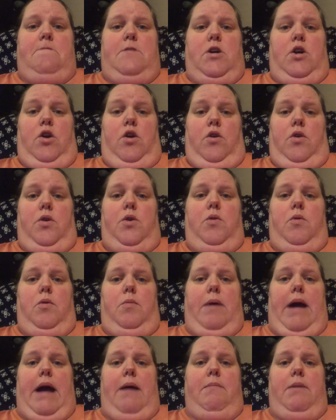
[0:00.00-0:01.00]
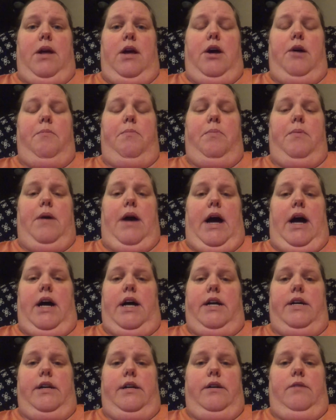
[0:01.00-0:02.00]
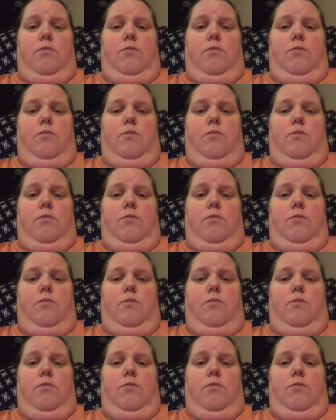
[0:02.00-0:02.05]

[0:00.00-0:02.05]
girl who will back me up, I